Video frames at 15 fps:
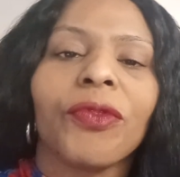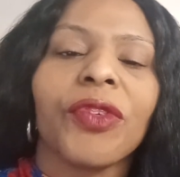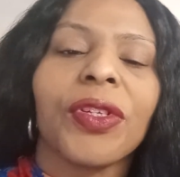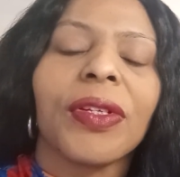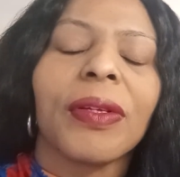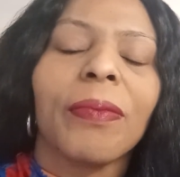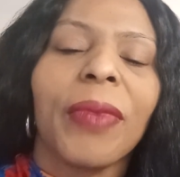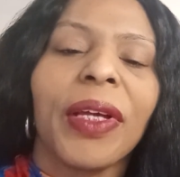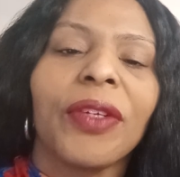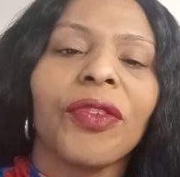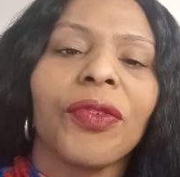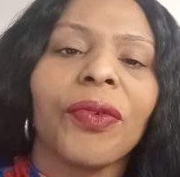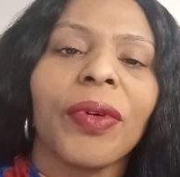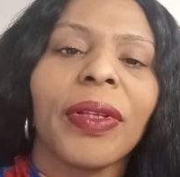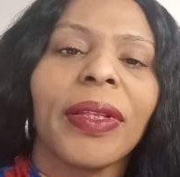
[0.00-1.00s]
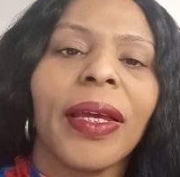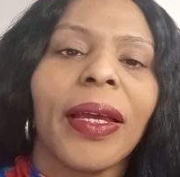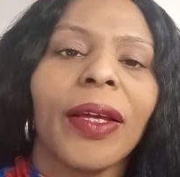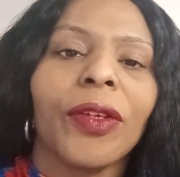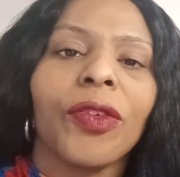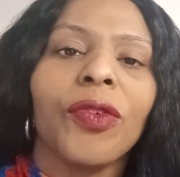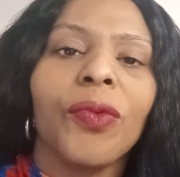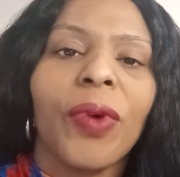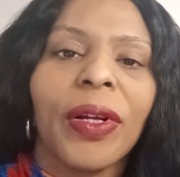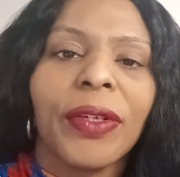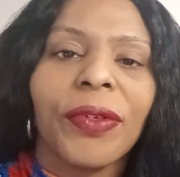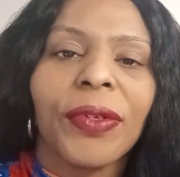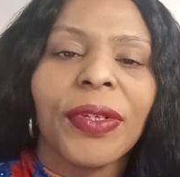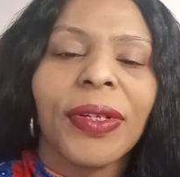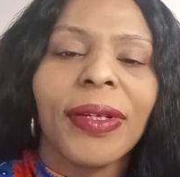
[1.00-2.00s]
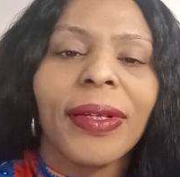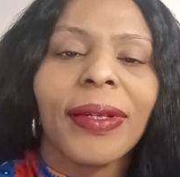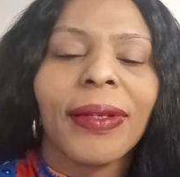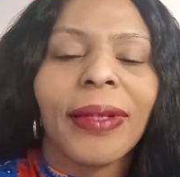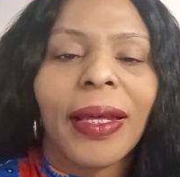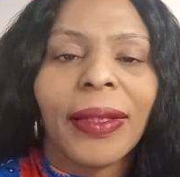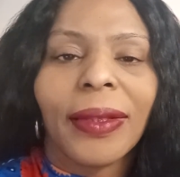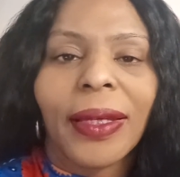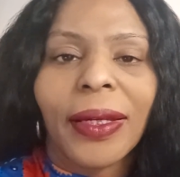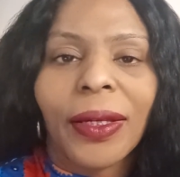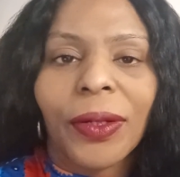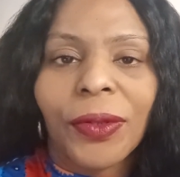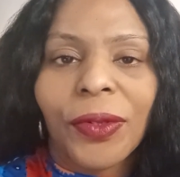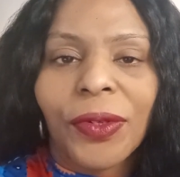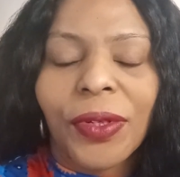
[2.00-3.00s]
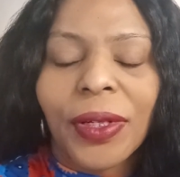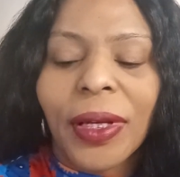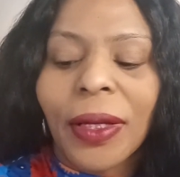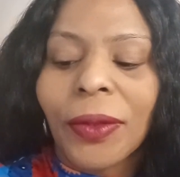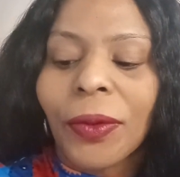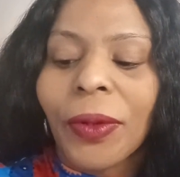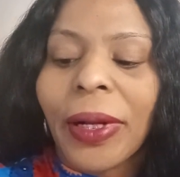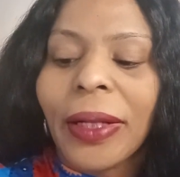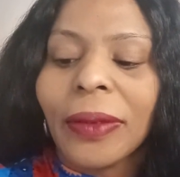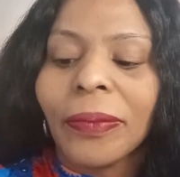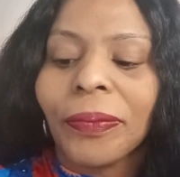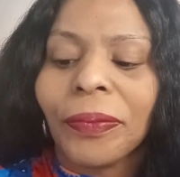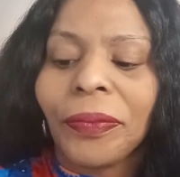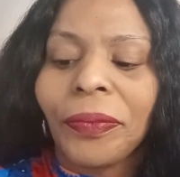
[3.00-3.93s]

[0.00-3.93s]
just to make sure that you understood and that they understand, okay?